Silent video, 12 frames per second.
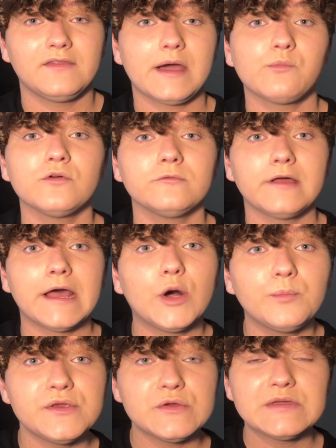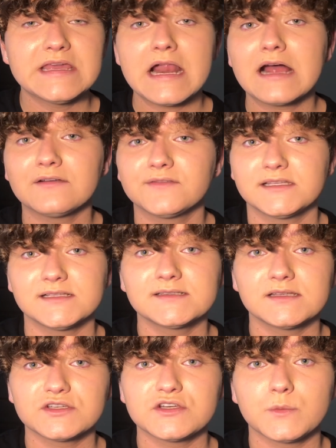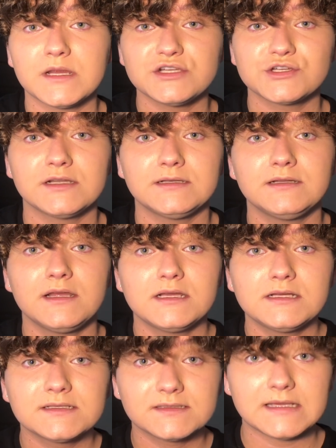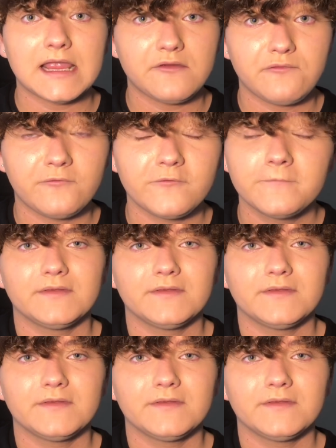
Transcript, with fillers: that will help you get out of this situation safe.